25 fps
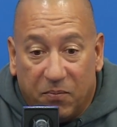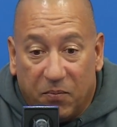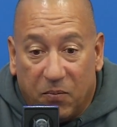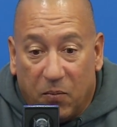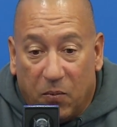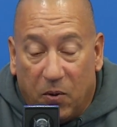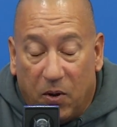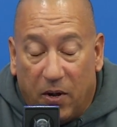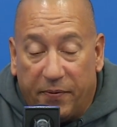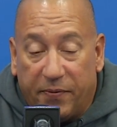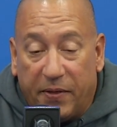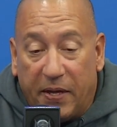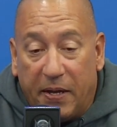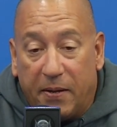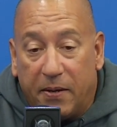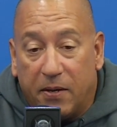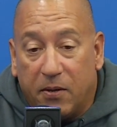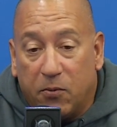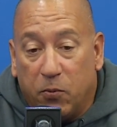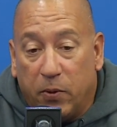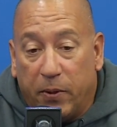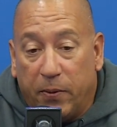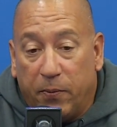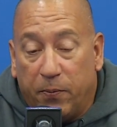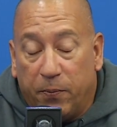ones? Well, I think
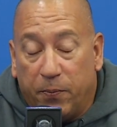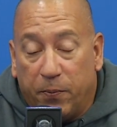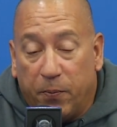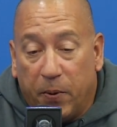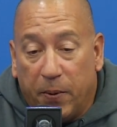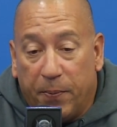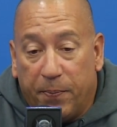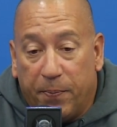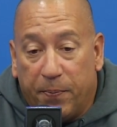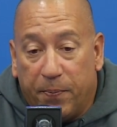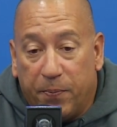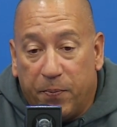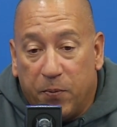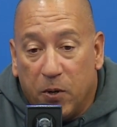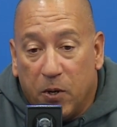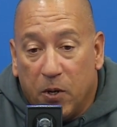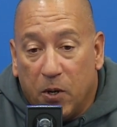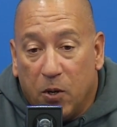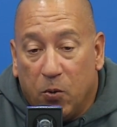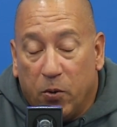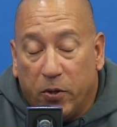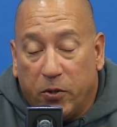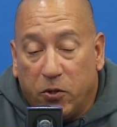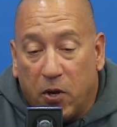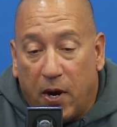we
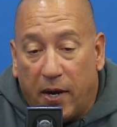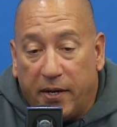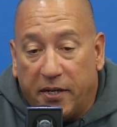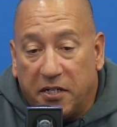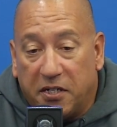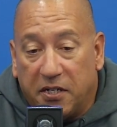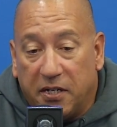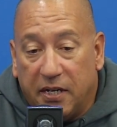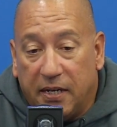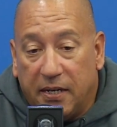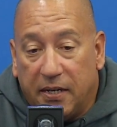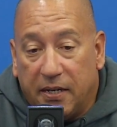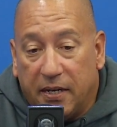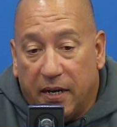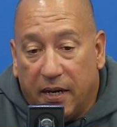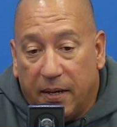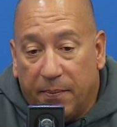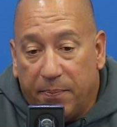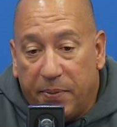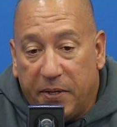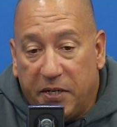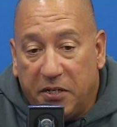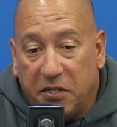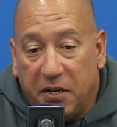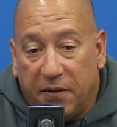tried to sneak
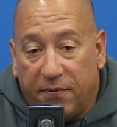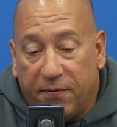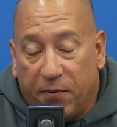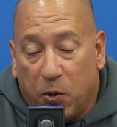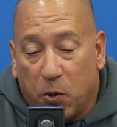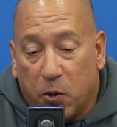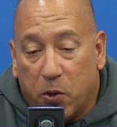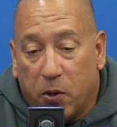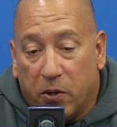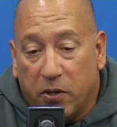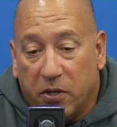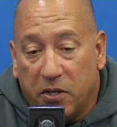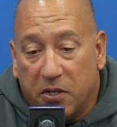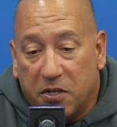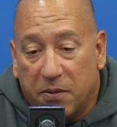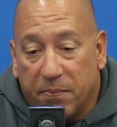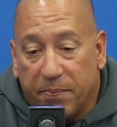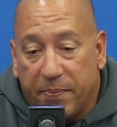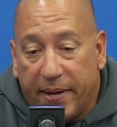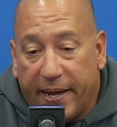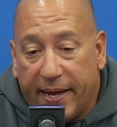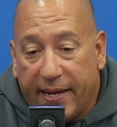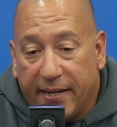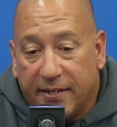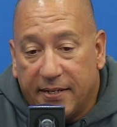P.J. Volker into
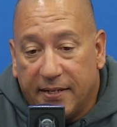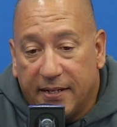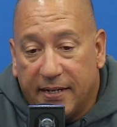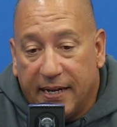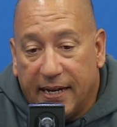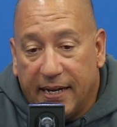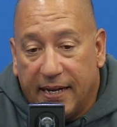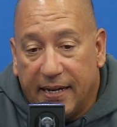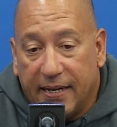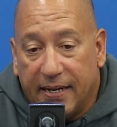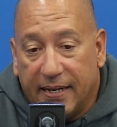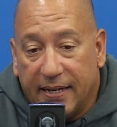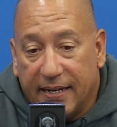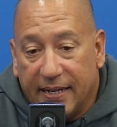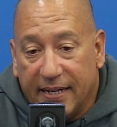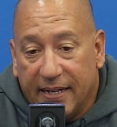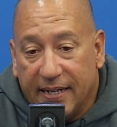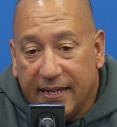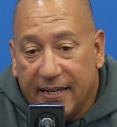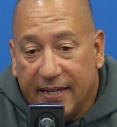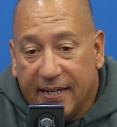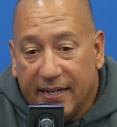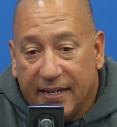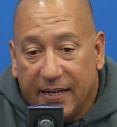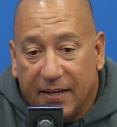some pads today.
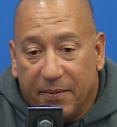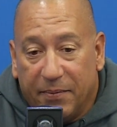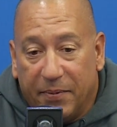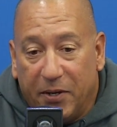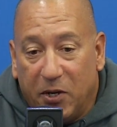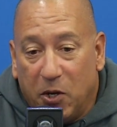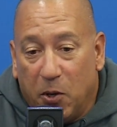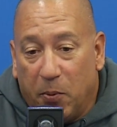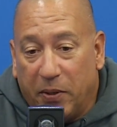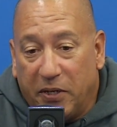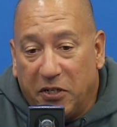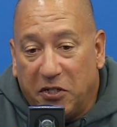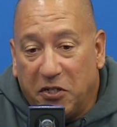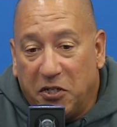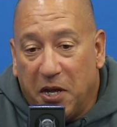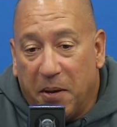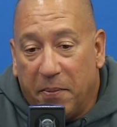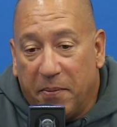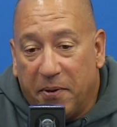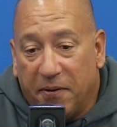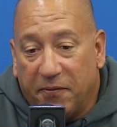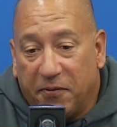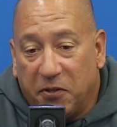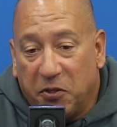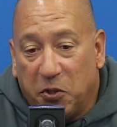But nobody's
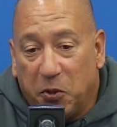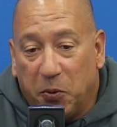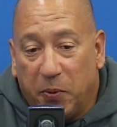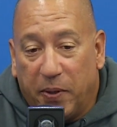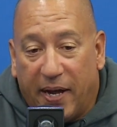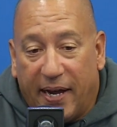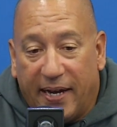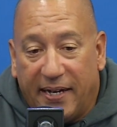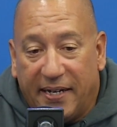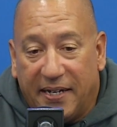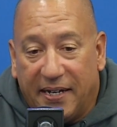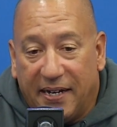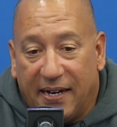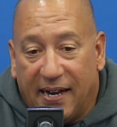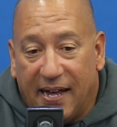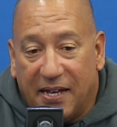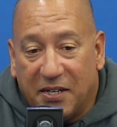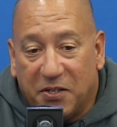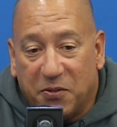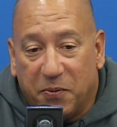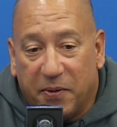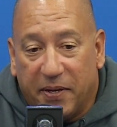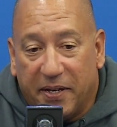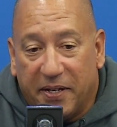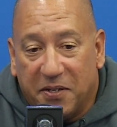dumb enough to do what I did
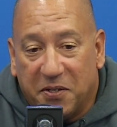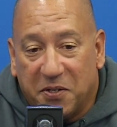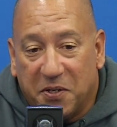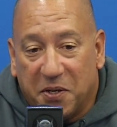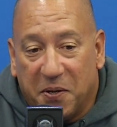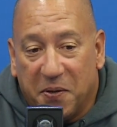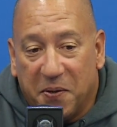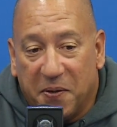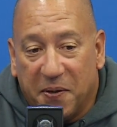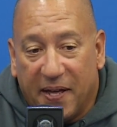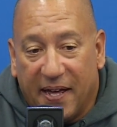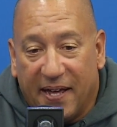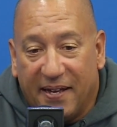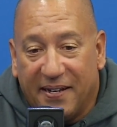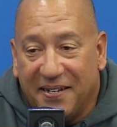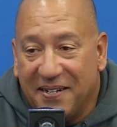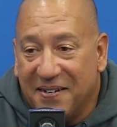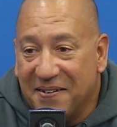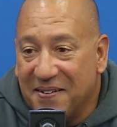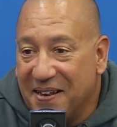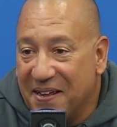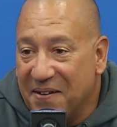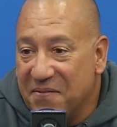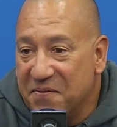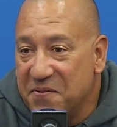last week, so
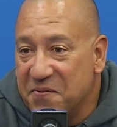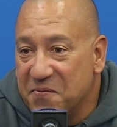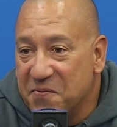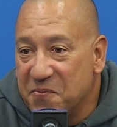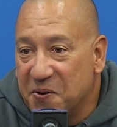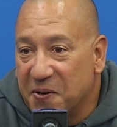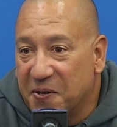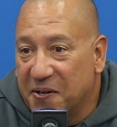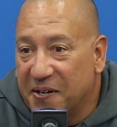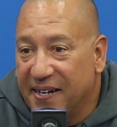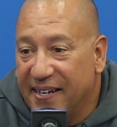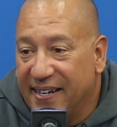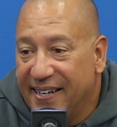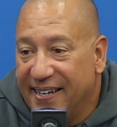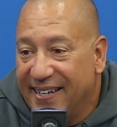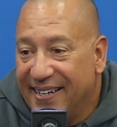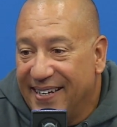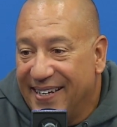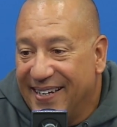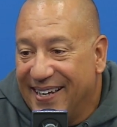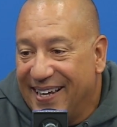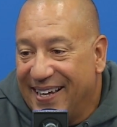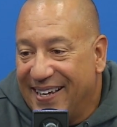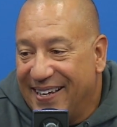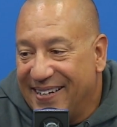that wouldn't work.
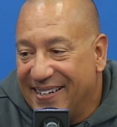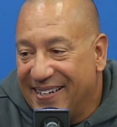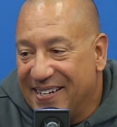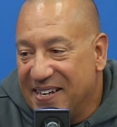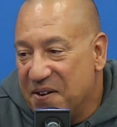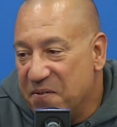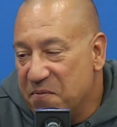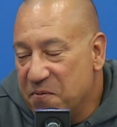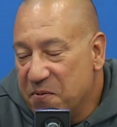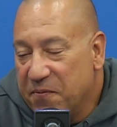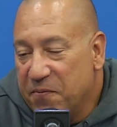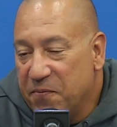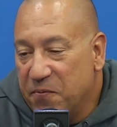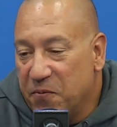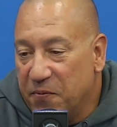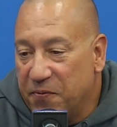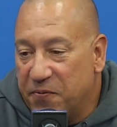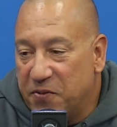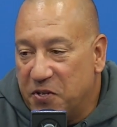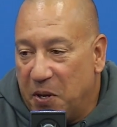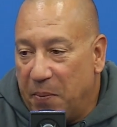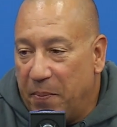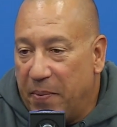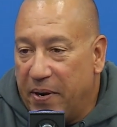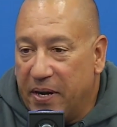You know,
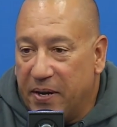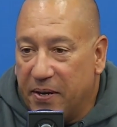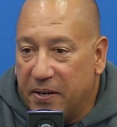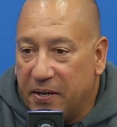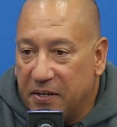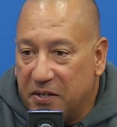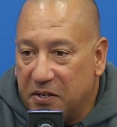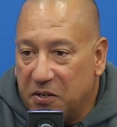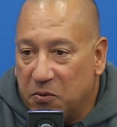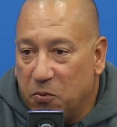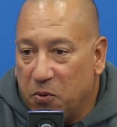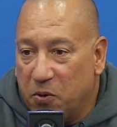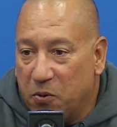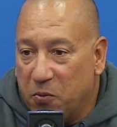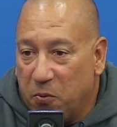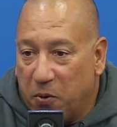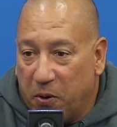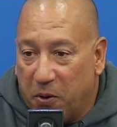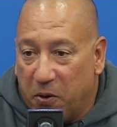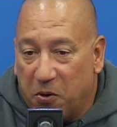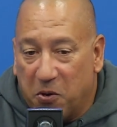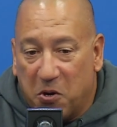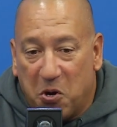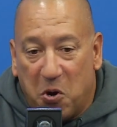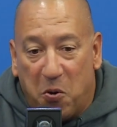
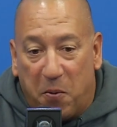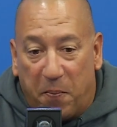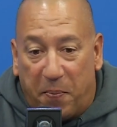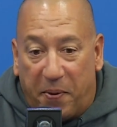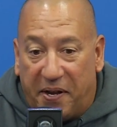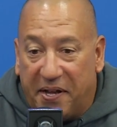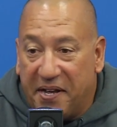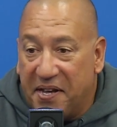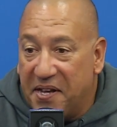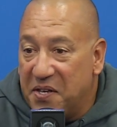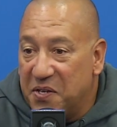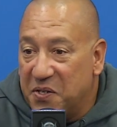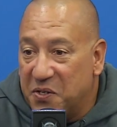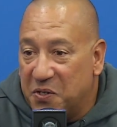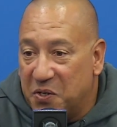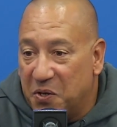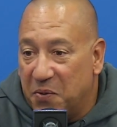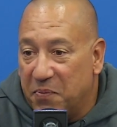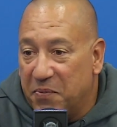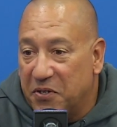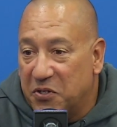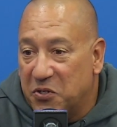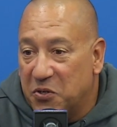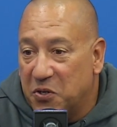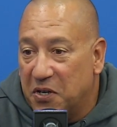we're going to go and play.
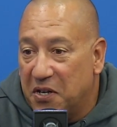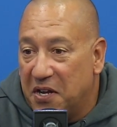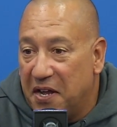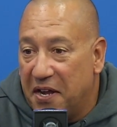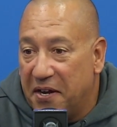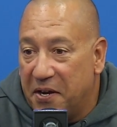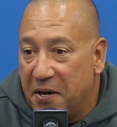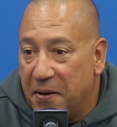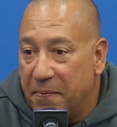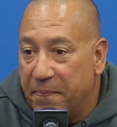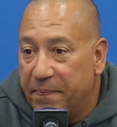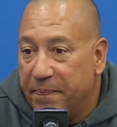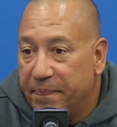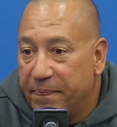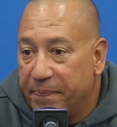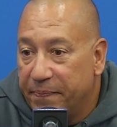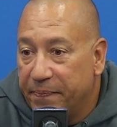Somebody's going to line up.